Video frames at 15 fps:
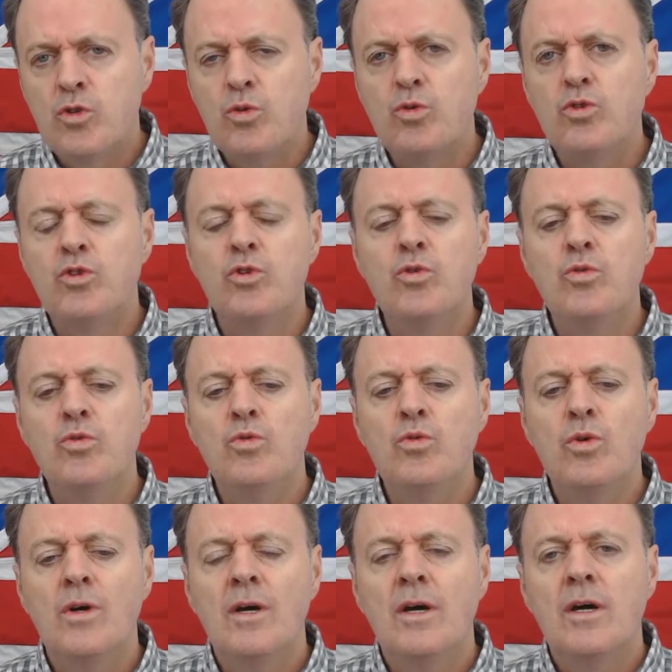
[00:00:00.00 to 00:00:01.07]
to
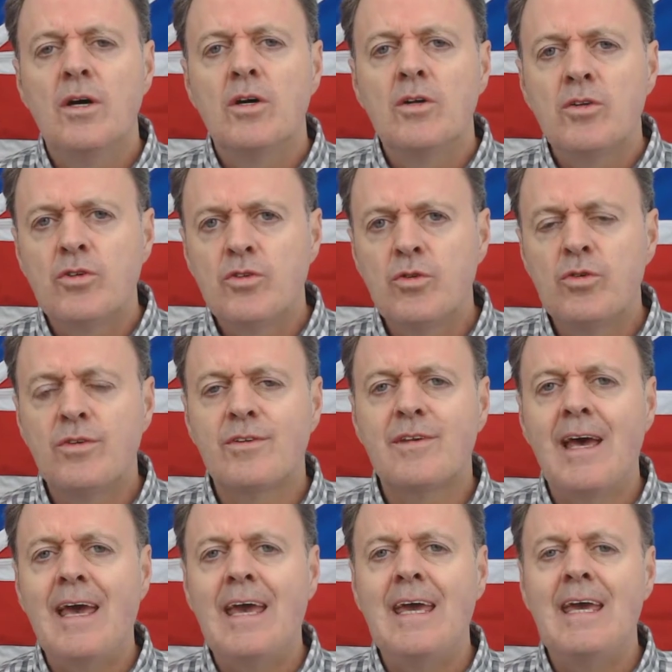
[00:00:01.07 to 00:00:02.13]
do, to
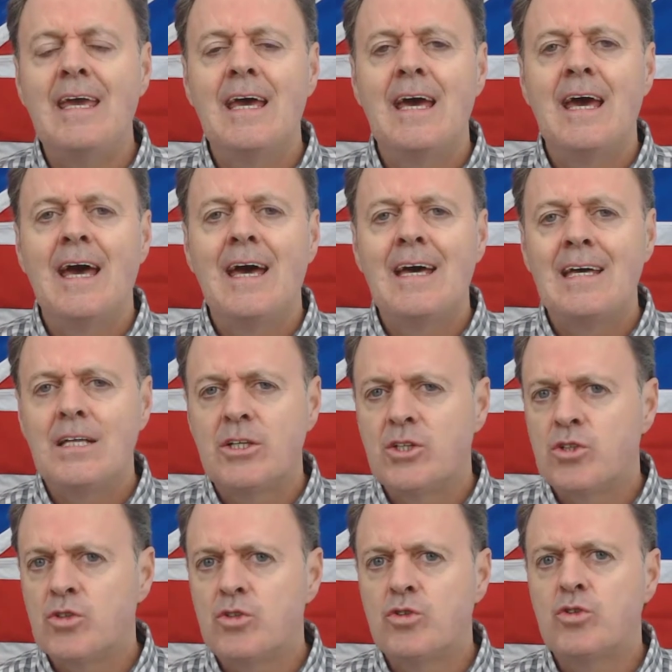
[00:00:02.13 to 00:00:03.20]
say,
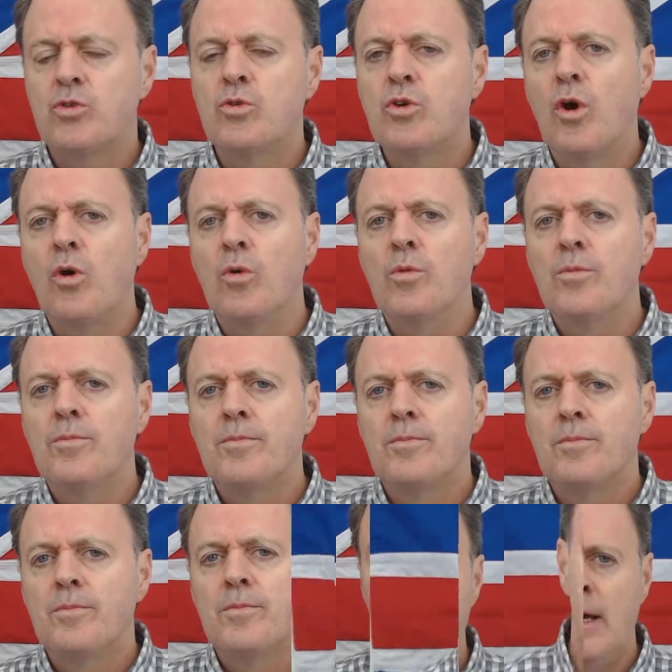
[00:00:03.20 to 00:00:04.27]
to go.
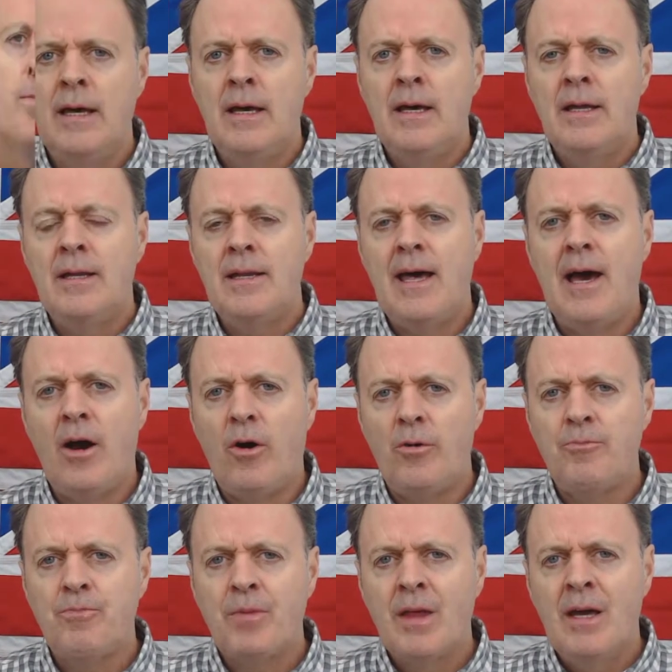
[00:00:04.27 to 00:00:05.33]

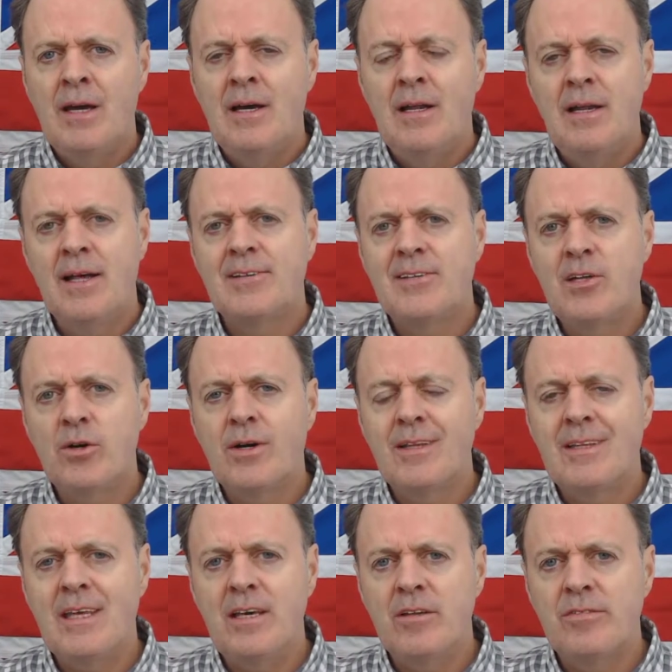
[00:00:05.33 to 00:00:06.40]
Now, let's look
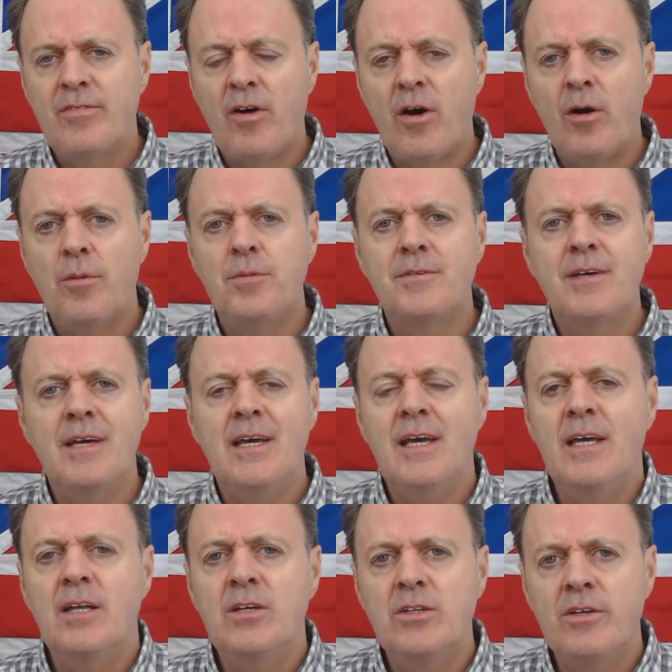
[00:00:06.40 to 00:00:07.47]
at these verbs
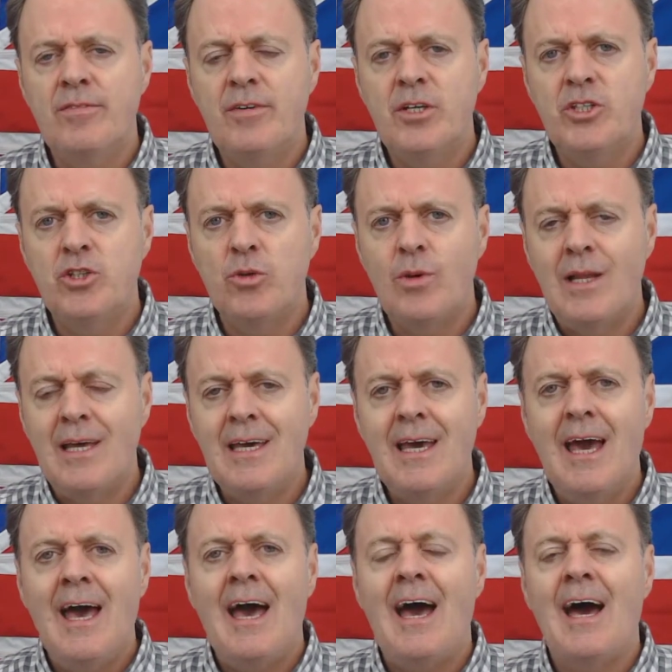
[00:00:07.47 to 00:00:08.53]

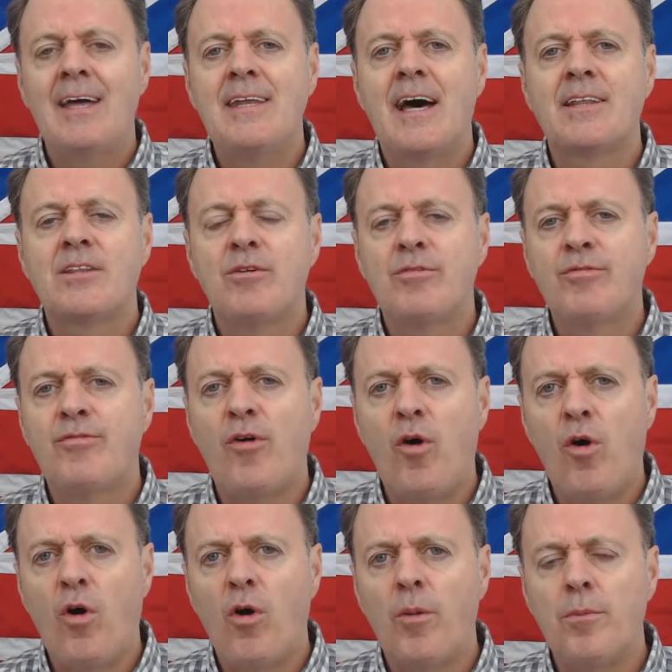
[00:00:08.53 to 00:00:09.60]
individually and at the
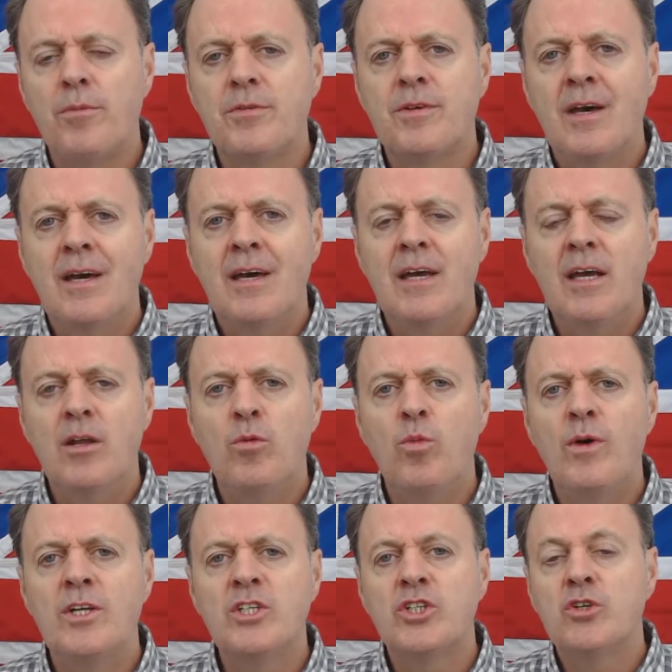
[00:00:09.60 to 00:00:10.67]
forms
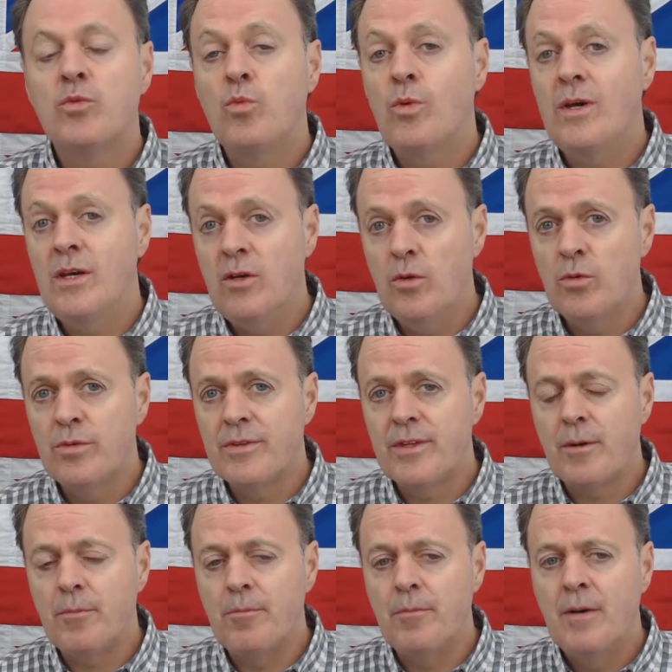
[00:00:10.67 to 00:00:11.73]
in which we use
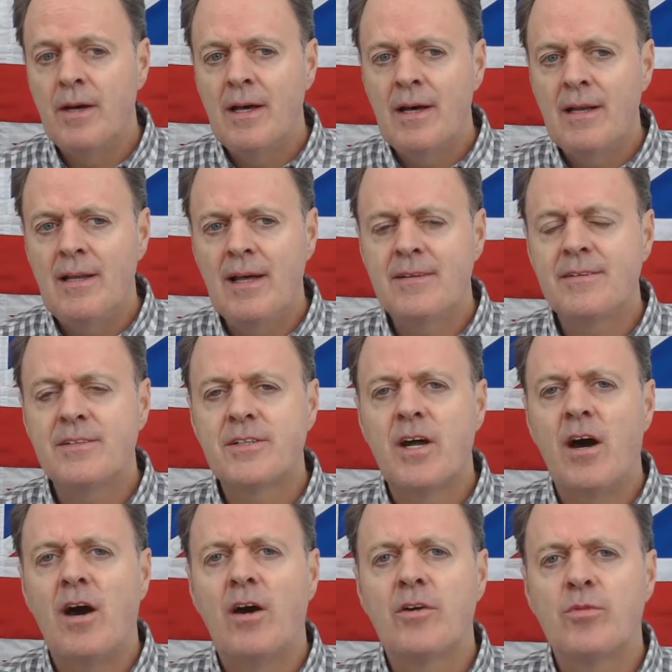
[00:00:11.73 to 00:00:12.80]
them. Let's
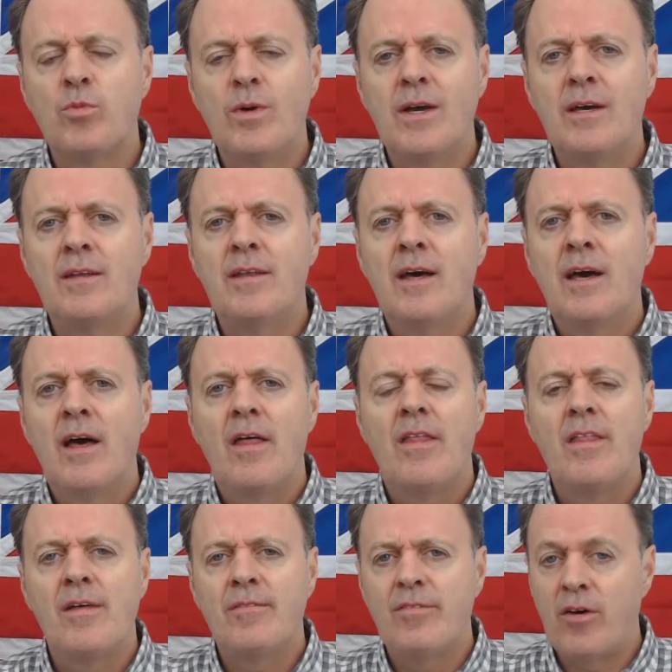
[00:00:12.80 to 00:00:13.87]
start with
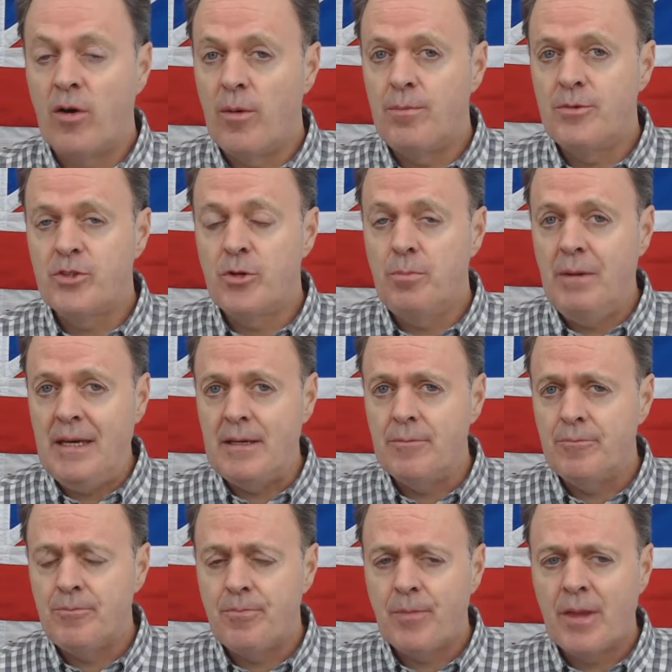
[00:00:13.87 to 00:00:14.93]
the verb to
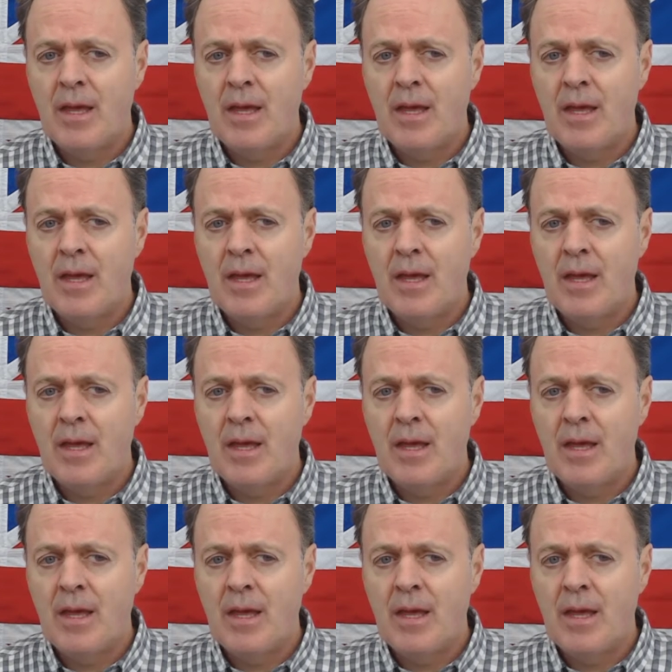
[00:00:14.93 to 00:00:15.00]
be.